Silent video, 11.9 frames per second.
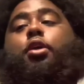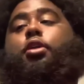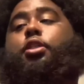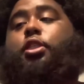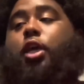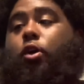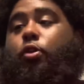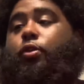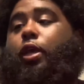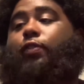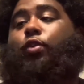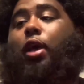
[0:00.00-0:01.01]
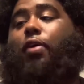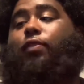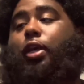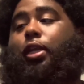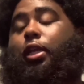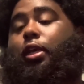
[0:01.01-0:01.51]
So if you have
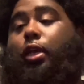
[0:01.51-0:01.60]
any